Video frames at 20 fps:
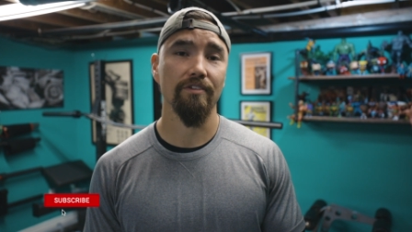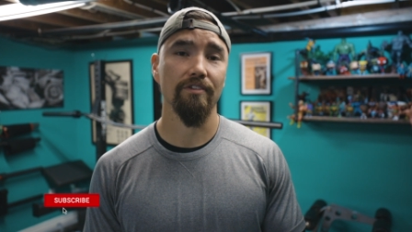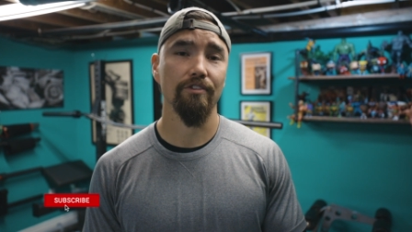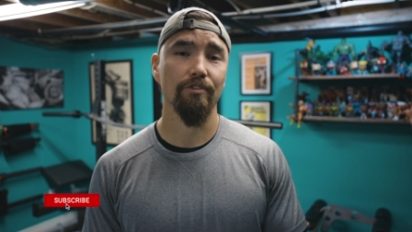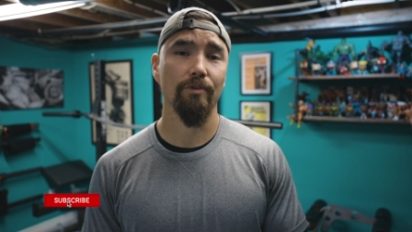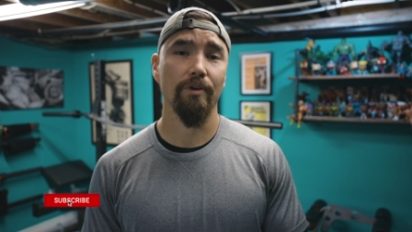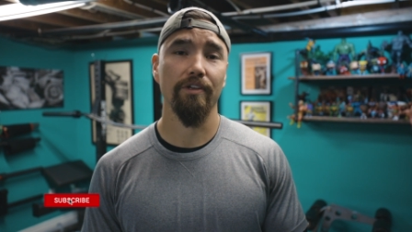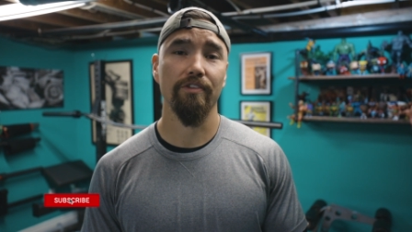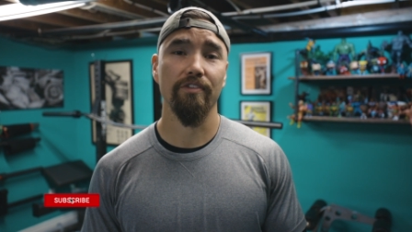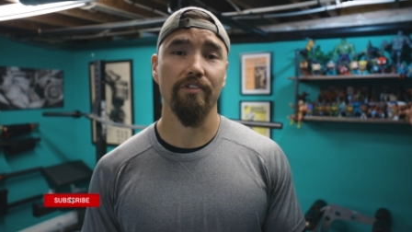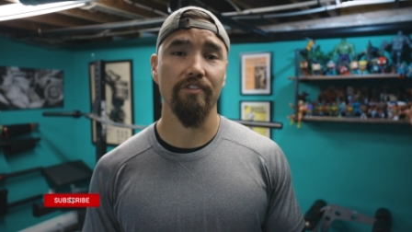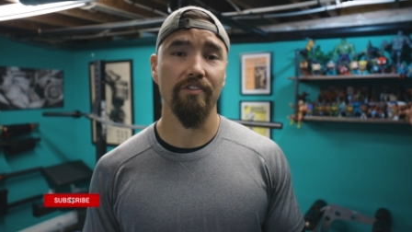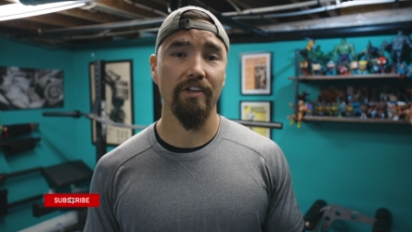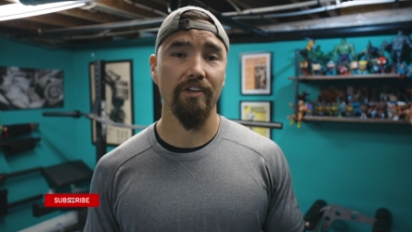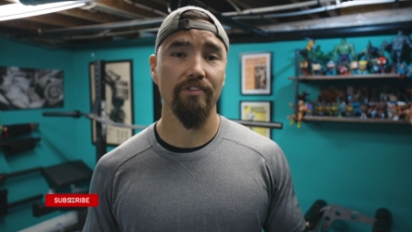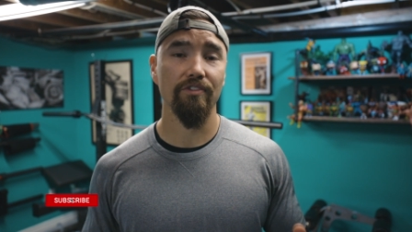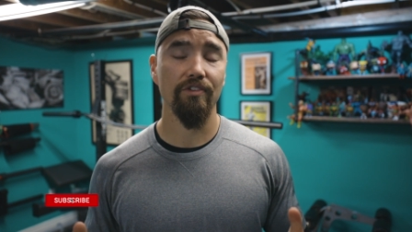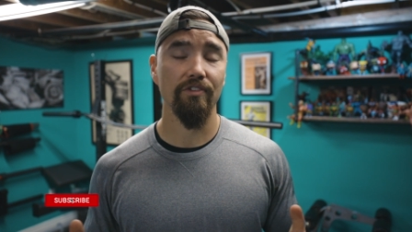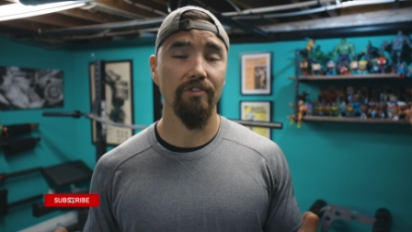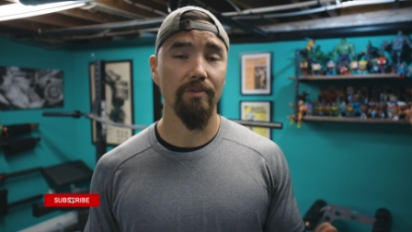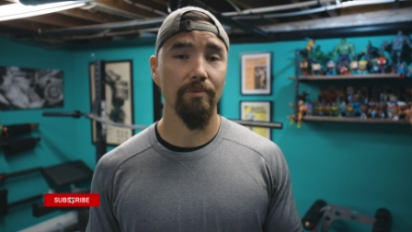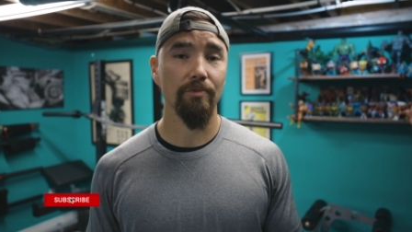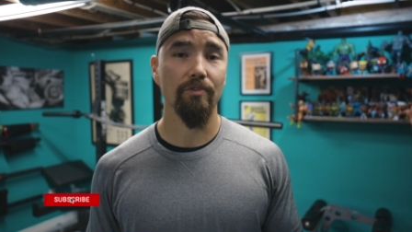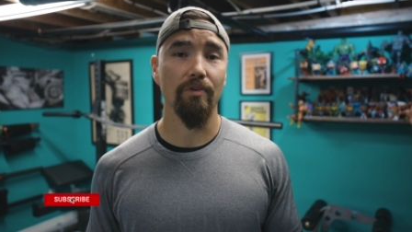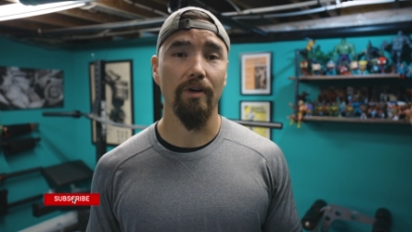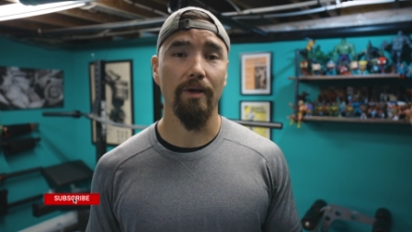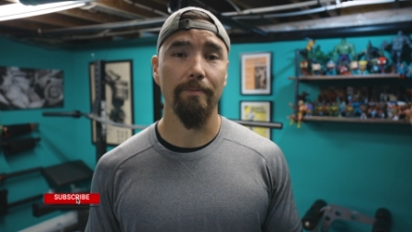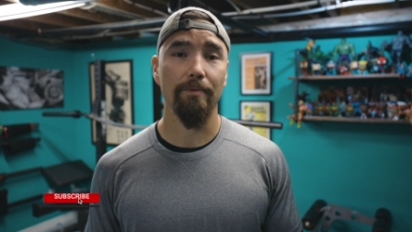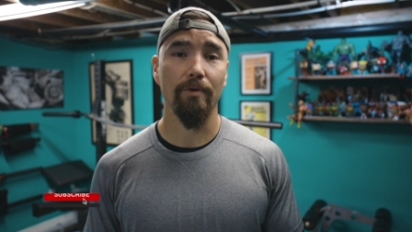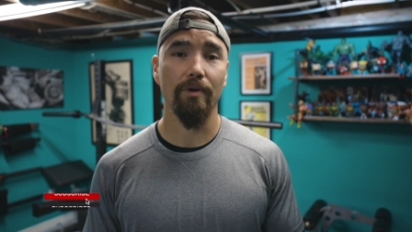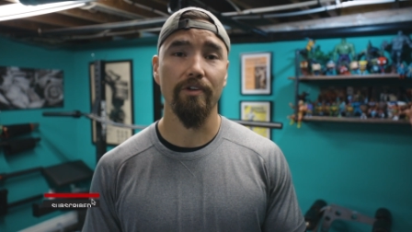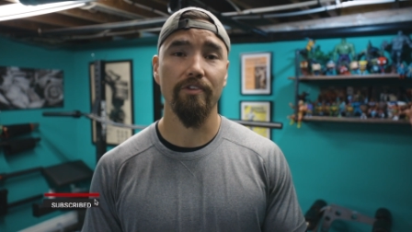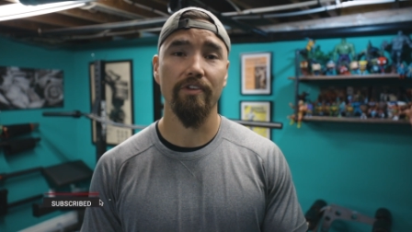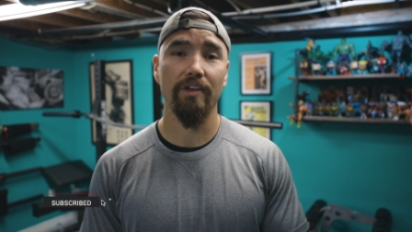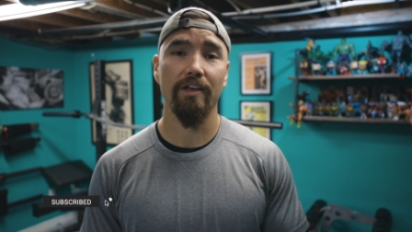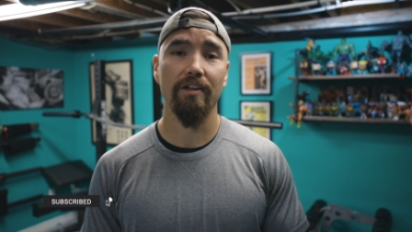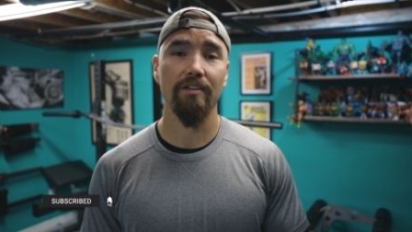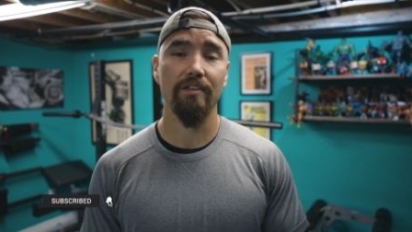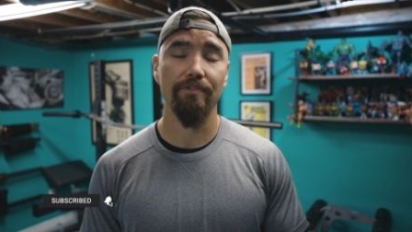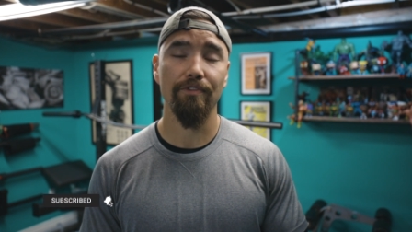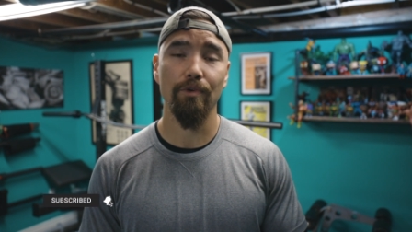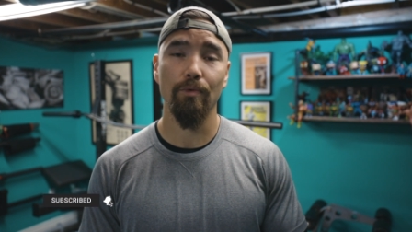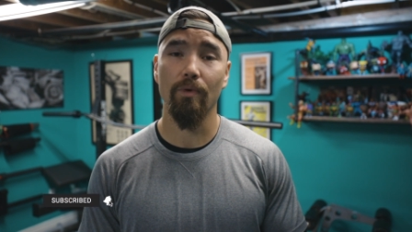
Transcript: So I suggest you subscribe to our channel if you